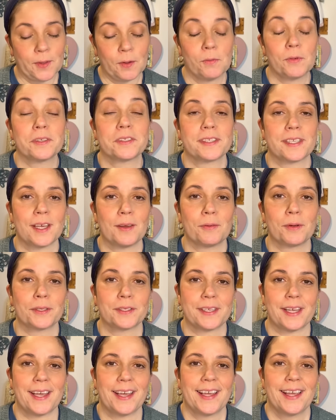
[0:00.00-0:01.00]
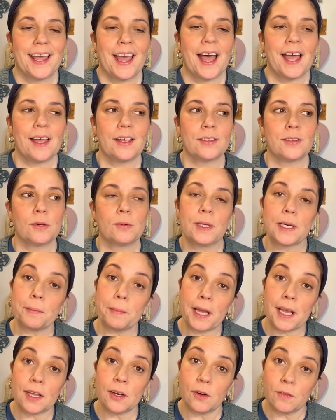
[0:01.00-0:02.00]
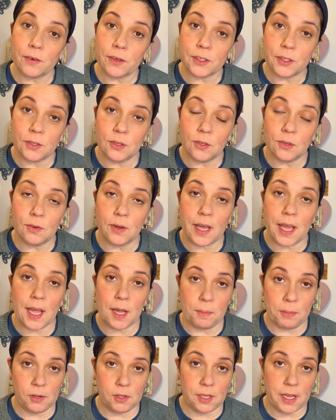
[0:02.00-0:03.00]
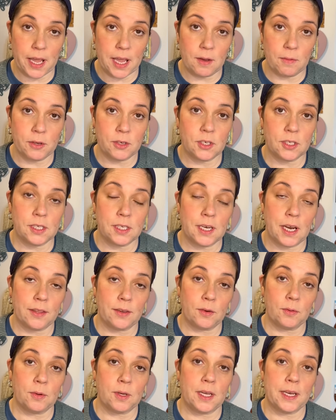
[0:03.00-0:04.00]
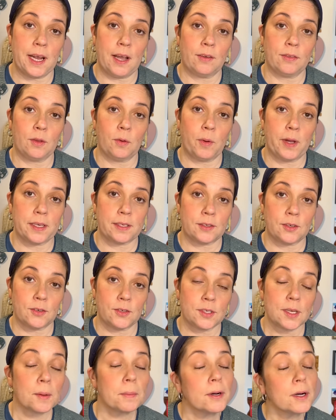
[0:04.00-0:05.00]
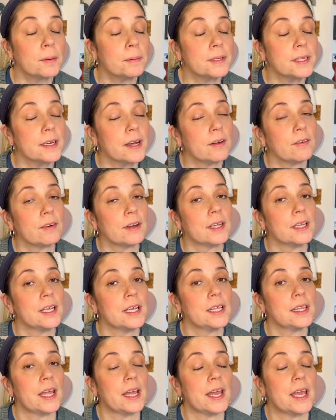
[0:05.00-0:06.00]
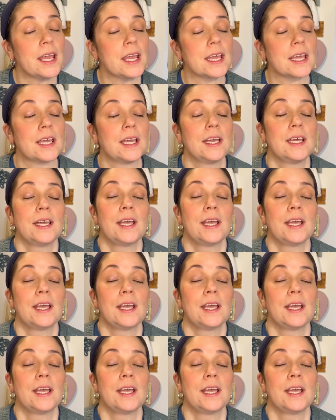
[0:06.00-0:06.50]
We'll see. We'll see. I also want to make it over to Able Light, which is another one out in the western suburbs that I really like.